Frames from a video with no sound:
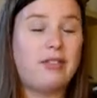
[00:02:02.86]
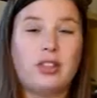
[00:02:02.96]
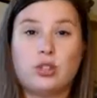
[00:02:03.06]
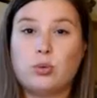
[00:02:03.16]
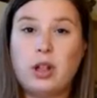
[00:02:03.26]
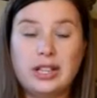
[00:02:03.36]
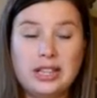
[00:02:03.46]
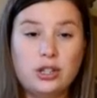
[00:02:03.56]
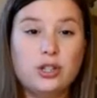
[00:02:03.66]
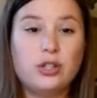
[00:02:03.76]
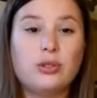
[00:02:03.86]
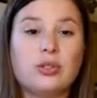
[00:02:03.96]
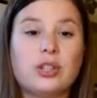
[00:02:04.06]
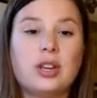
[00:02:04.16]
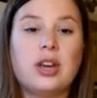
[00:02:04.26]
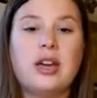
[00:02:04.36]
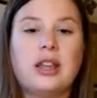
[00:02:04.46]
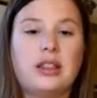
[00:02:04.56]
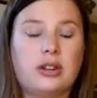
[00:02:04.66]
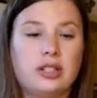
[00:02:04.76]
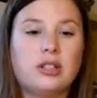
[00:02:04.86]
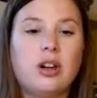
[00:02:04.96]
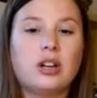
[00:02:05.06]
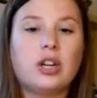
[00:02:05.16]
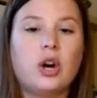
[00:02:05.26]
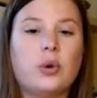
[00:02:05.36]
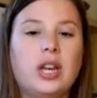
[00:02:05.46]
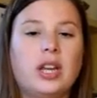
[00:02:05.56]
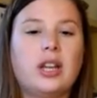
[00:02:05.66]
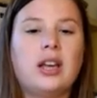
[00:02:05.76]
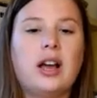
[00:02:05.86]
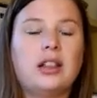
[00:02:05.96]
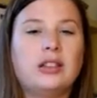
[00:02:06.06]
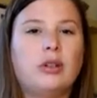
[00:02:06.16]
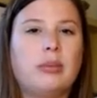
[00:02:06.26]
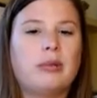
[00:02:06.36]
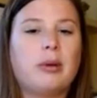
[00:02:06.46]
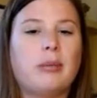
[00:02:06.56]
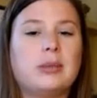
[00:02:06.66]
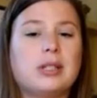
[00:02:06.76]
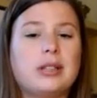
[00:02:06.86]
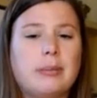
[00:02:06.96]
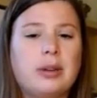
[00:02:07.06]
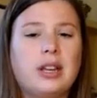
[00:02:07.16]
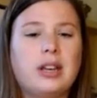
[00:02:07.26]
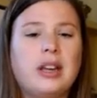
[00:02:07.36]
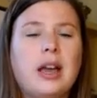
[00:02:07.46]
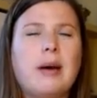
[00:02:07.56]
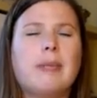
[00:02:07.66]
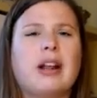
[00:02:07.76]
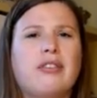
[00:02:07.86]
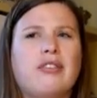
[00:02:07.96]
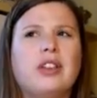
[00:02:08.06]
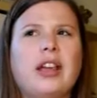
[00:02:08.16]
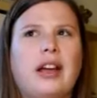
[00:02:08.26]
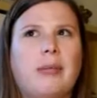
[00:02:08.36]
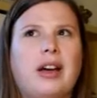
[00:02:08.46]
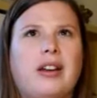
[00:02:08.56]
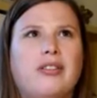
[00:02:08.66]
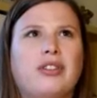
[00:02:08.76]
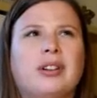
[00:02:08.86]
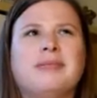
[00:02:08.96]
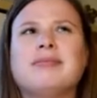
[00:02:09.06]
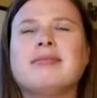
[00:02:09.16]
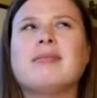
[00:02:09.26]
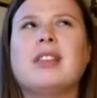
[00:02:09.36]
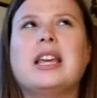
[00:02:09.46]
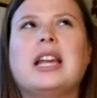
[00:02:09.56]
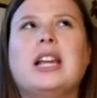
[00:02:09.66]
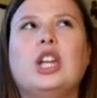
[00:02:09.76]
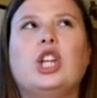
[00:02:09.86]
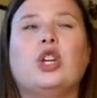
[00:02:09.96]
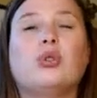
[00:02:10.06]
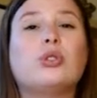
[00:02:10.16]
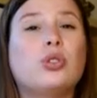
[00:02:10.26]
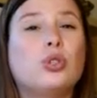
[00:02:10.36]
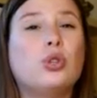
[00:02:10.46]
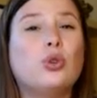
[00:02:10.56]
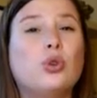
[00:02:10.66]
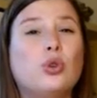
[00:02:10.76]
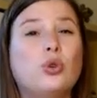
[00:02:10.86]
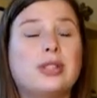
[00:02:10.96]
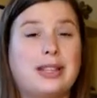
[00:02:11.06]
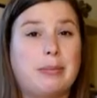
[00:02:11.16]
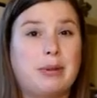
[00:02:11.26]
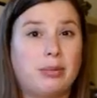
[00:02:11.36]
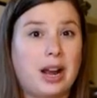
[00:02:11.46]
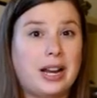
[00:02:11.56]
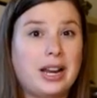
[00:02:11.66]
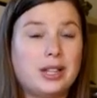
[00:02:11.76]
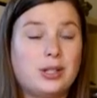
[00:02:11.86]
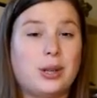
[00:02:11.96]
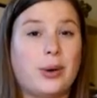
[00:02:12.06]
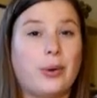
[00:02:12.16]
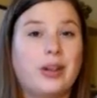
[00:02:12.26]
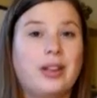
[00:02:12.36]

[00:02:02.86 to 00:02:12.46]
the swelling issues that are still ongoing, a little bit of problem sleeping, but I feel like I'm kind of getting used to sleeping pregnant, so